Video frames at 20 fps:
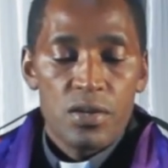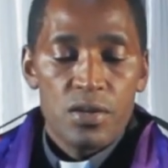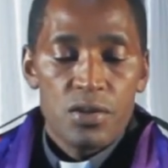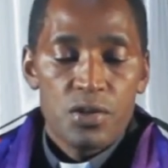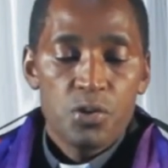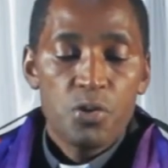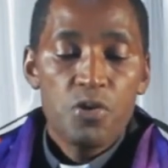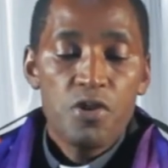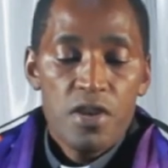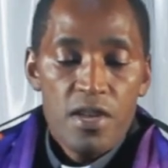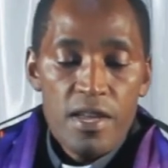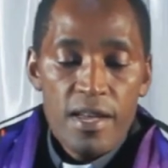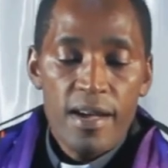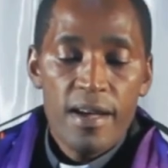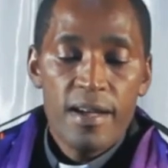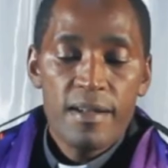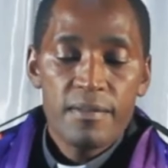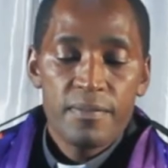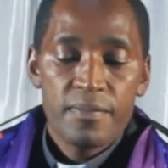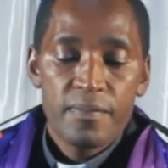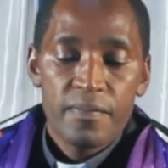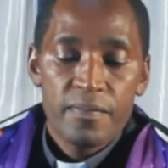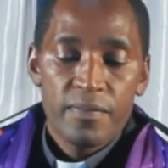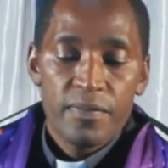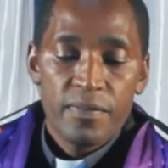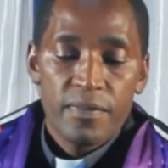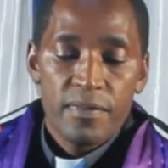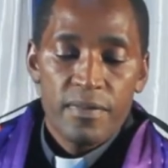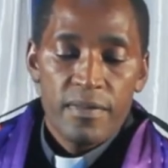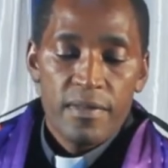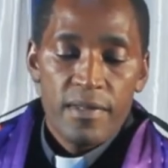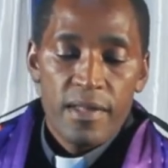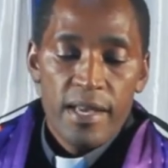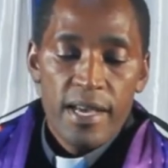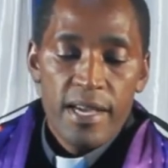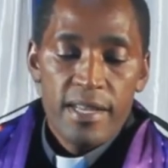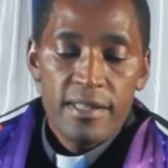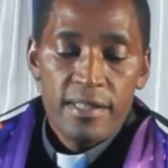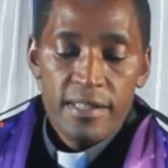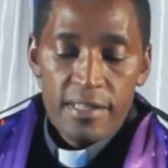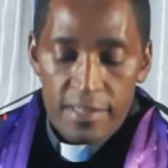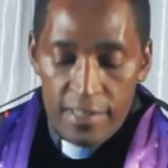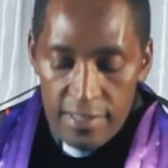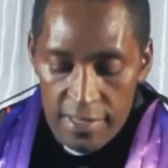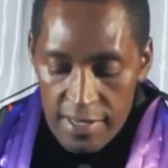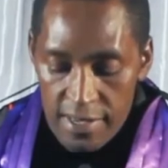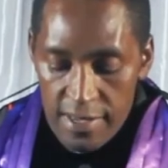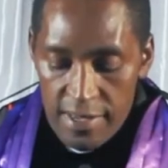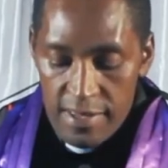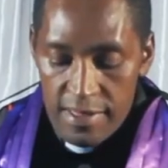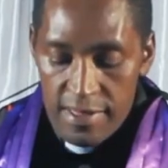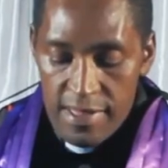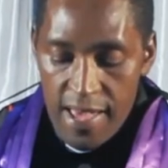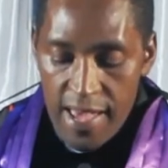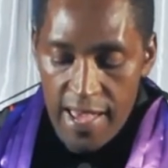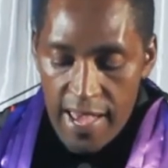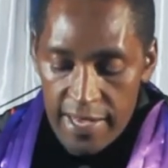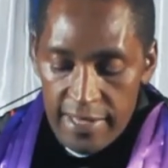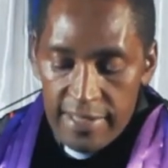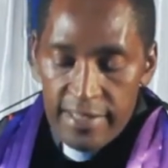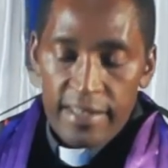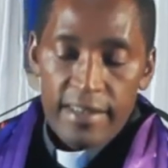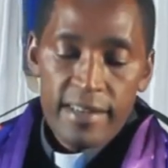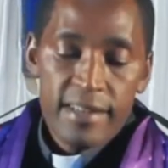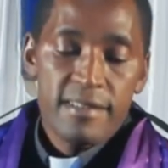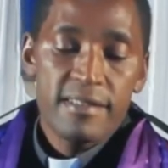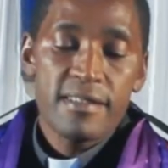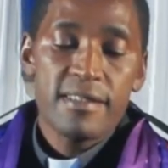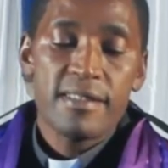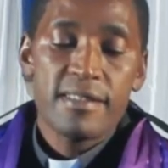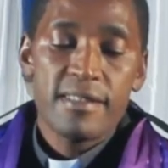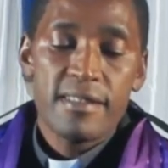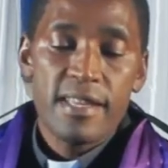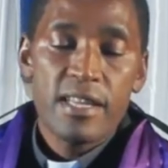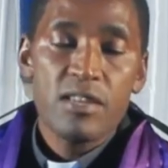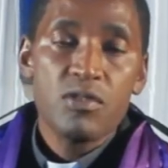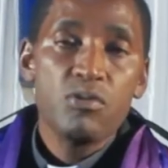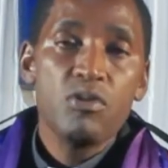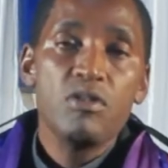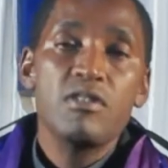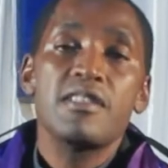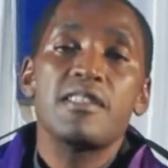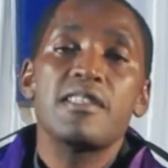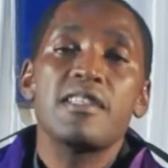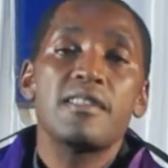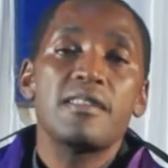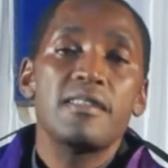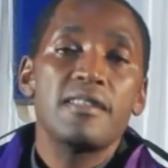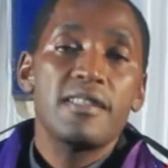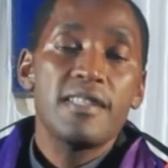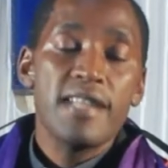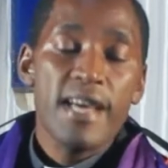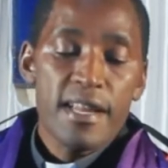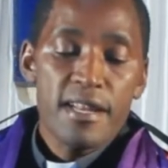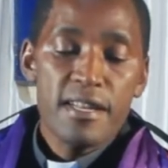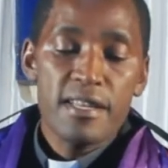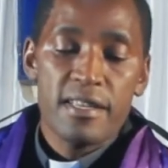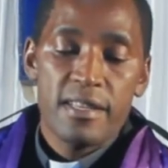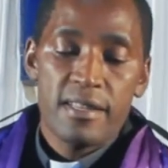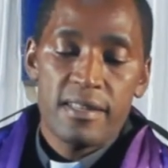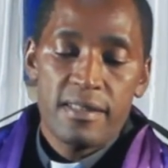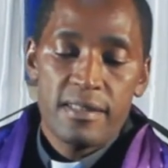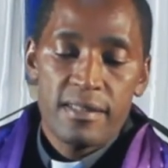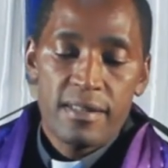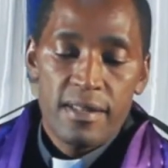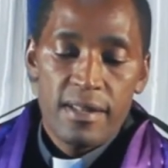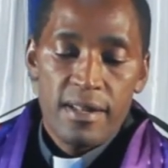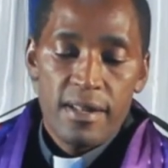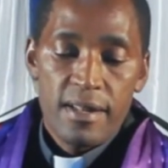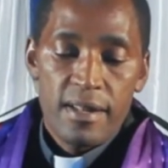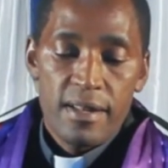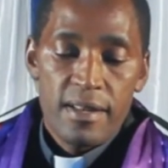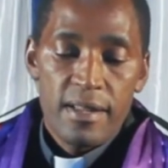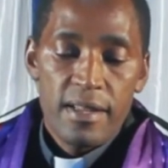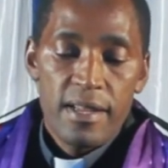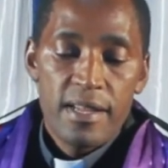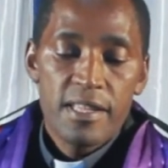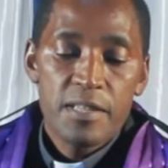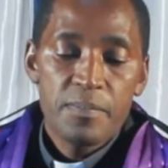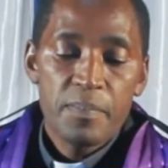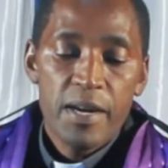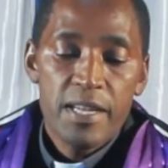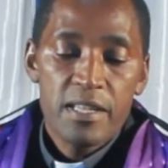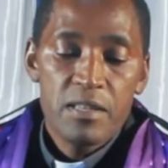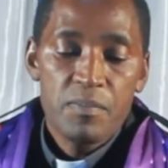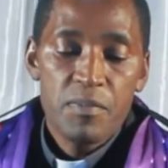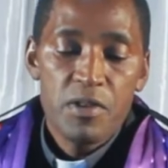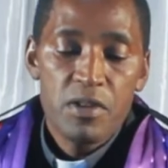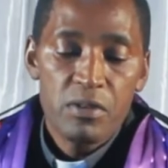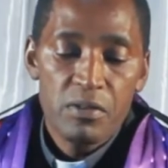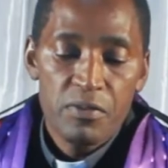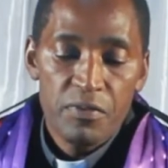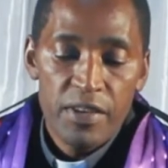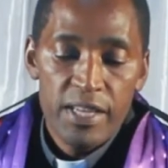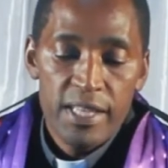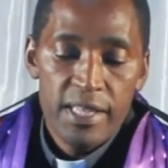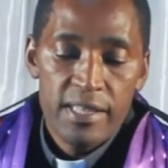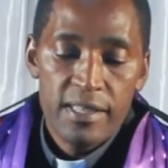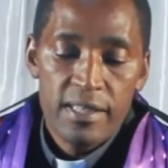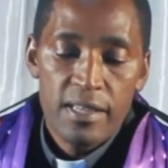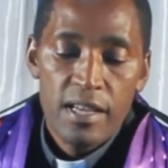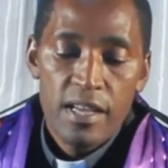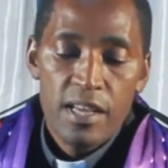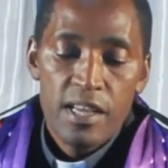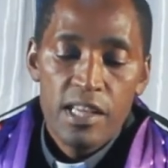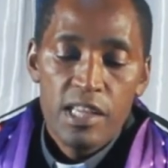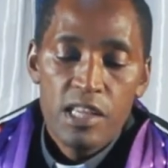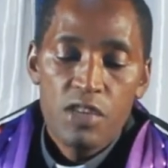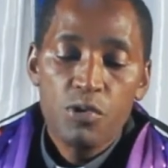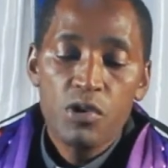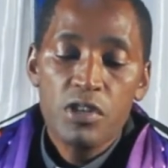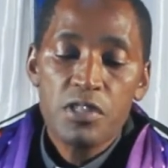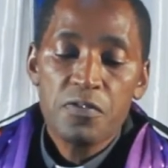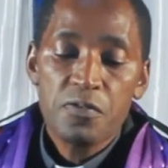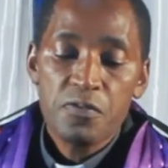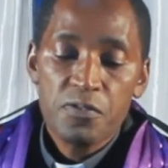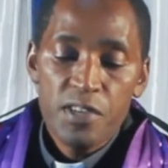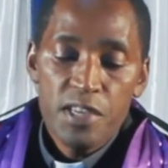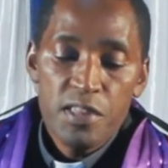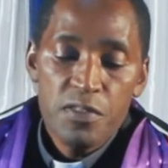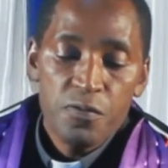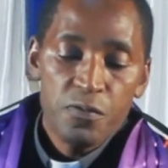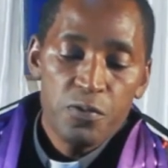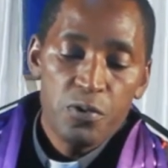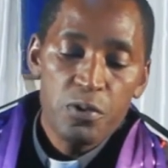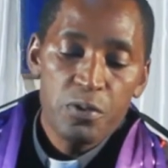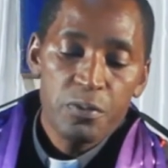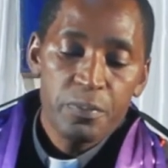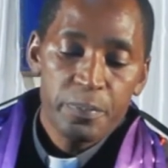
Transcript: to hear and see the excellence that was in Daniel is part B of it. He was faithful,